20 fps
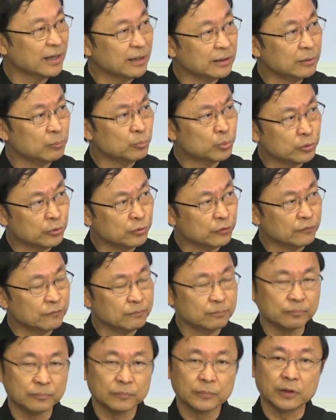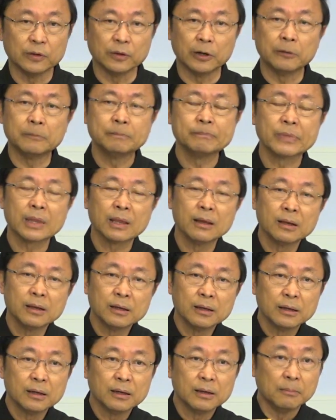can improve,
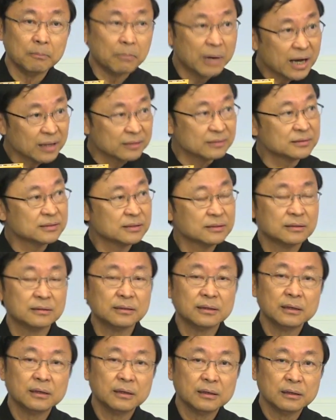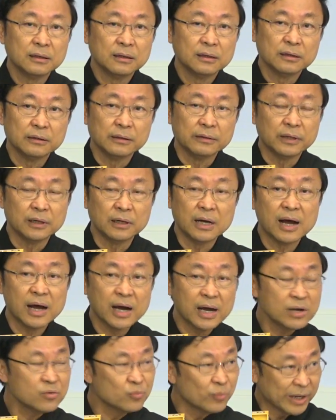But the
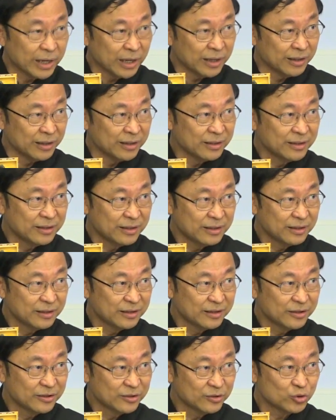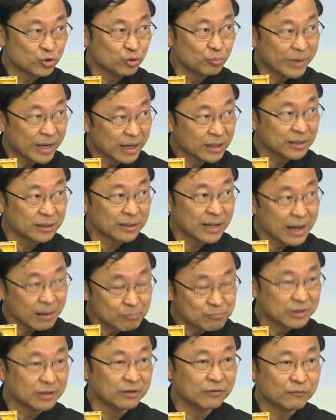highway to make it
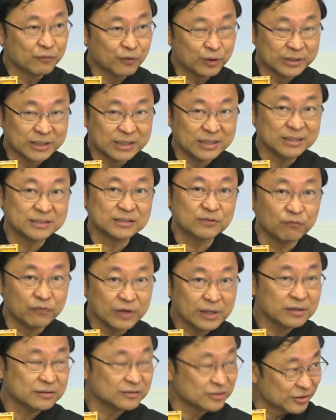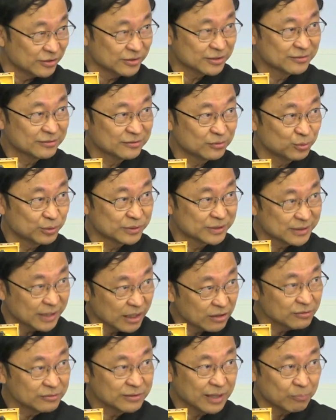happen for these villages to
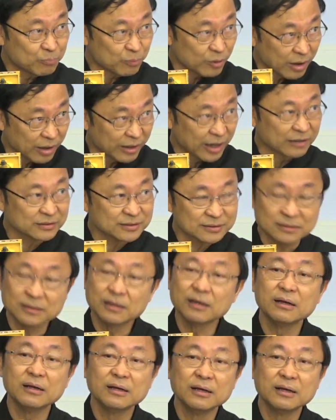sell their products